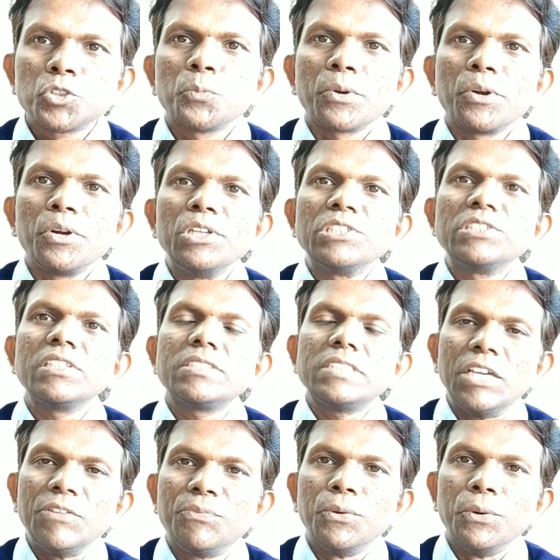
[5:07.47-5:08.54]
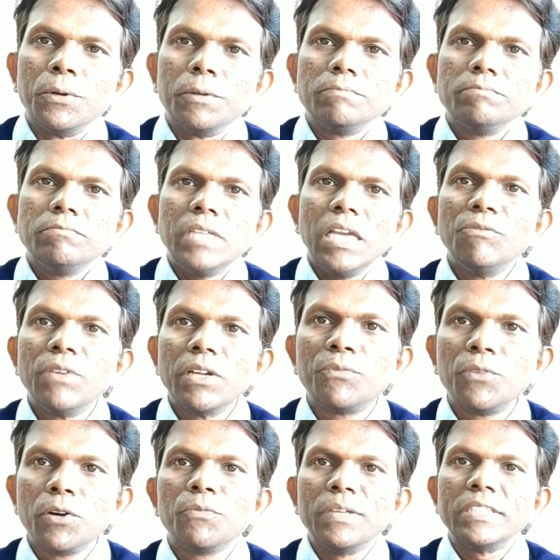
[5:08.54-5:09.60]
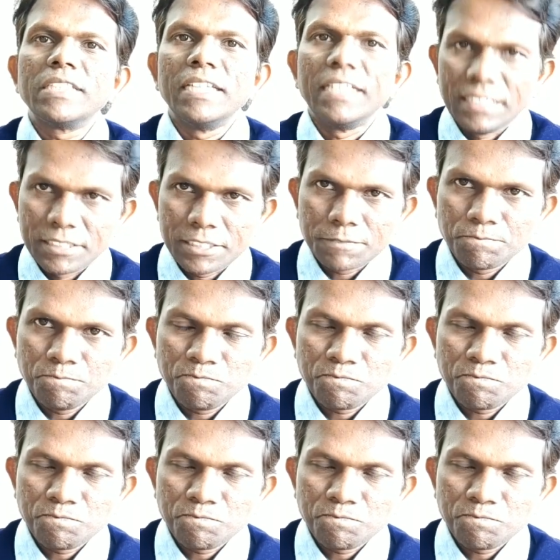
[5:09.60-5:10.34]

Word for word: to produce the safe food. Every food facilities,